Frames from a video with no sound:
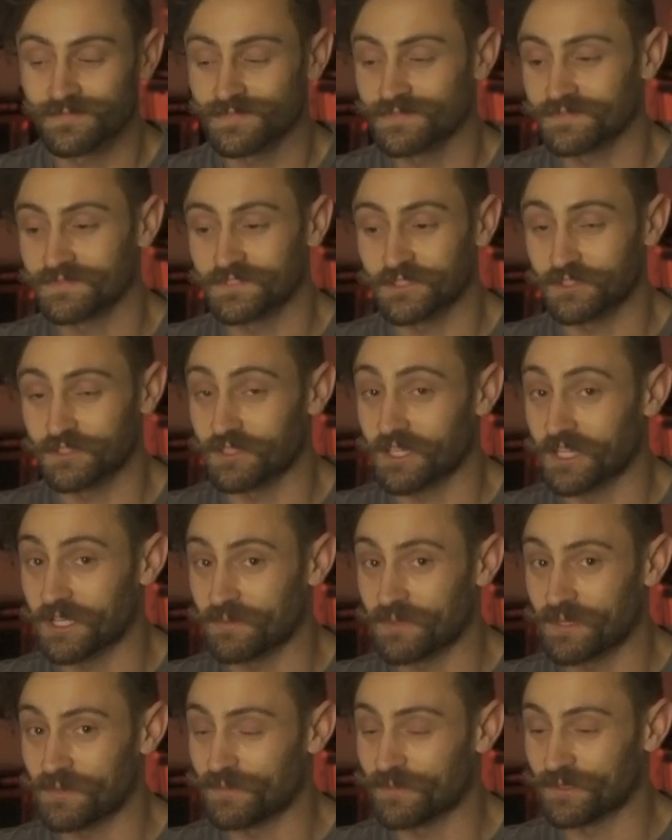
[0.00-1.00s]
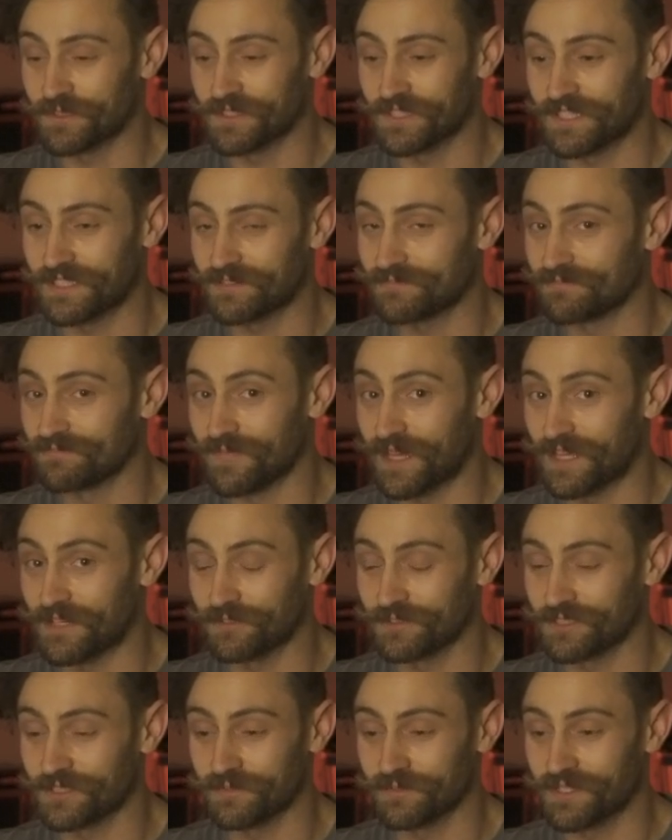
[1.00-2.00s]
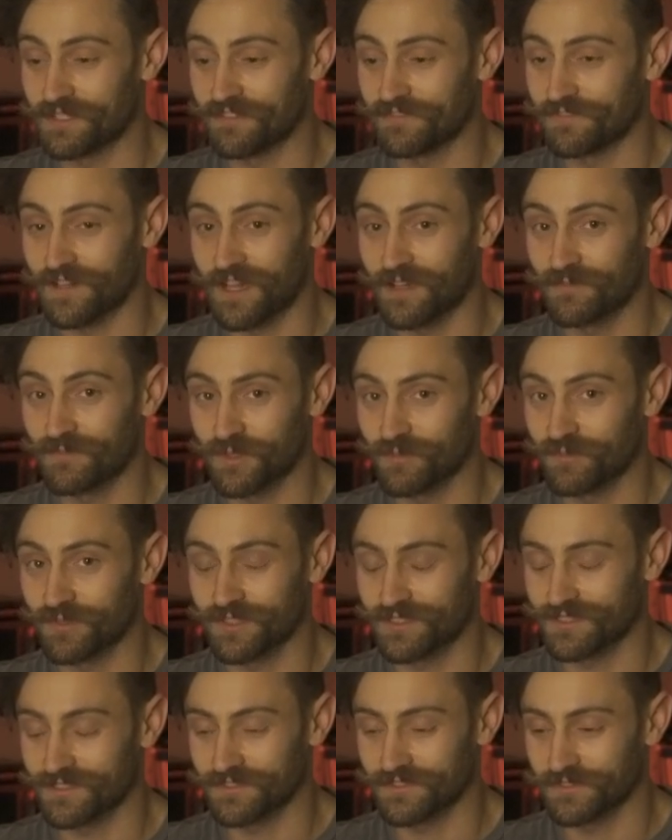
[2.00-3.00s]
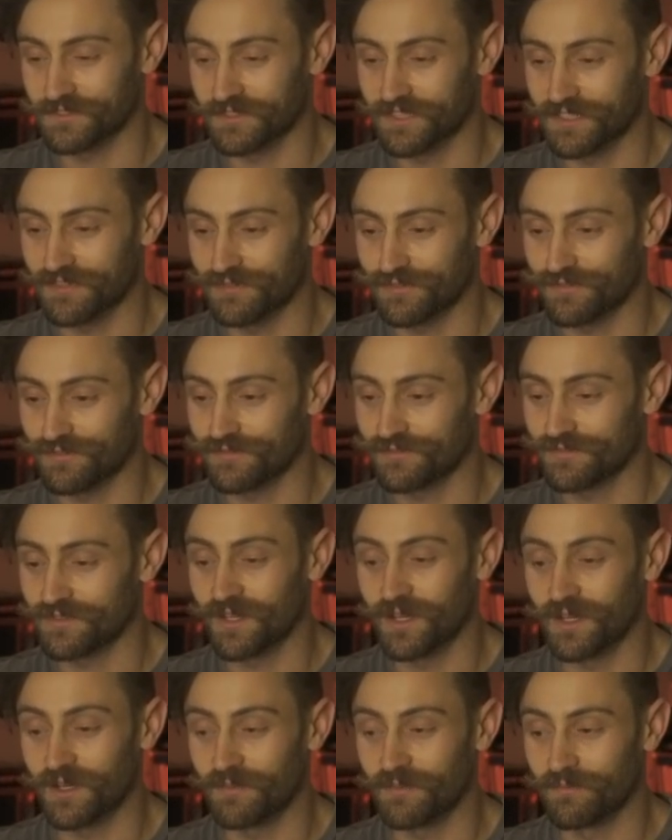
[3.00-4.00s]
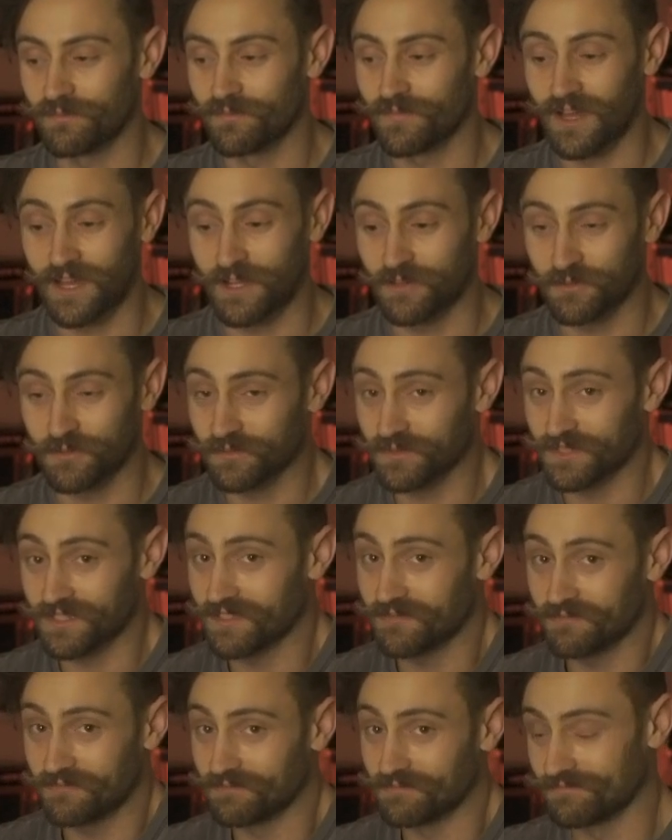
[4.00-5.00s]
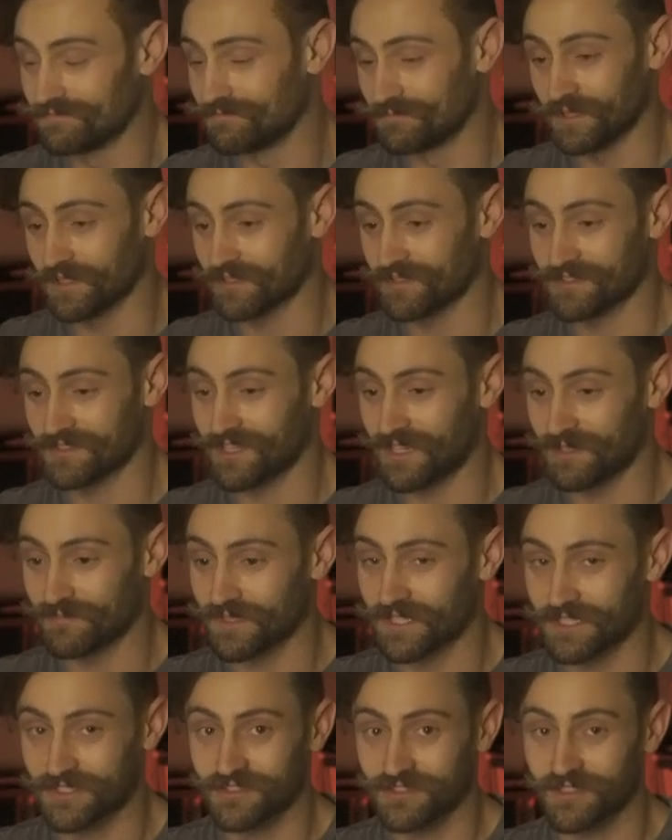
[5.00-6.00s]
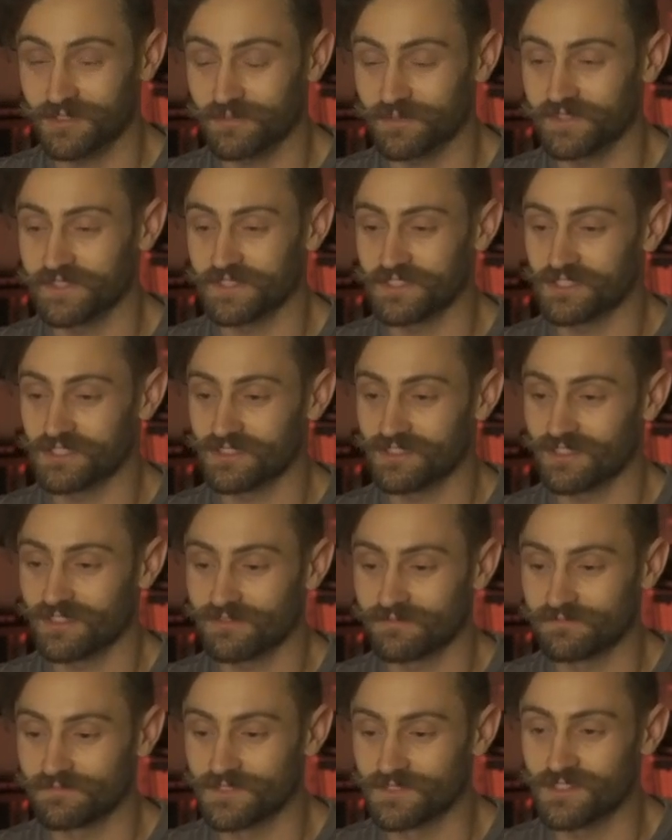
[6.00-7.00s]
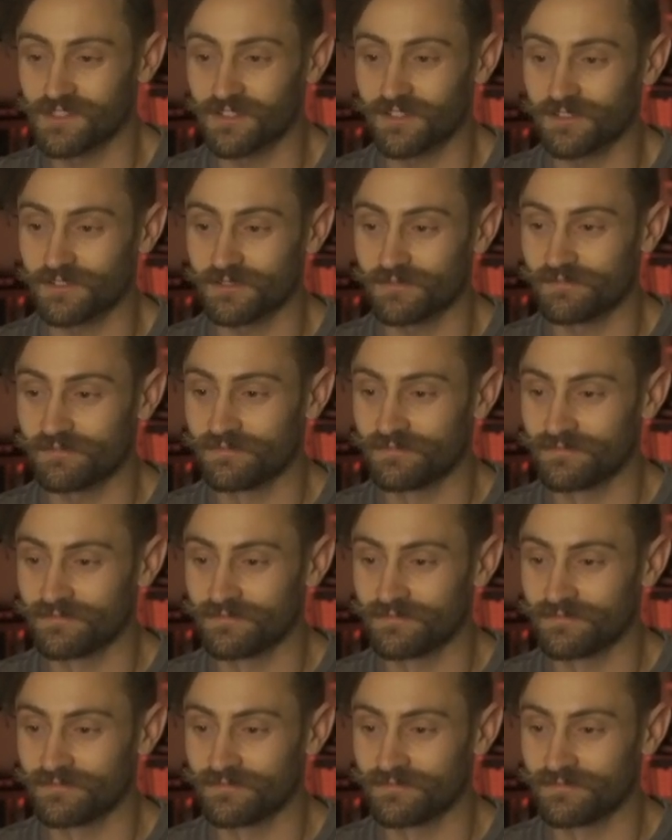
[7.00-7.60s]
there's a lot of people that might only read 5 more books in their life. I don't read books that much, and I really should. So